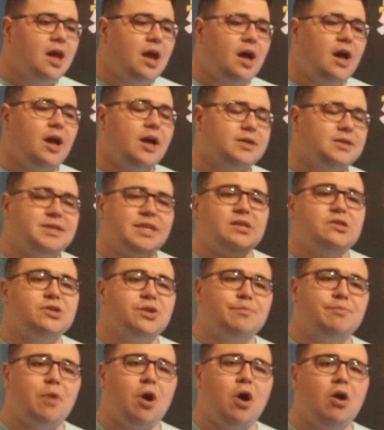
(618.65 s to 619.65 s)

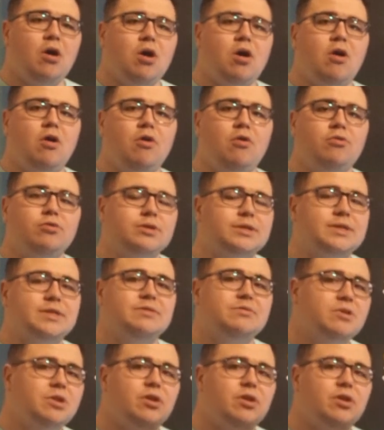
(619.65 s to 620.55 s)
Centomaro's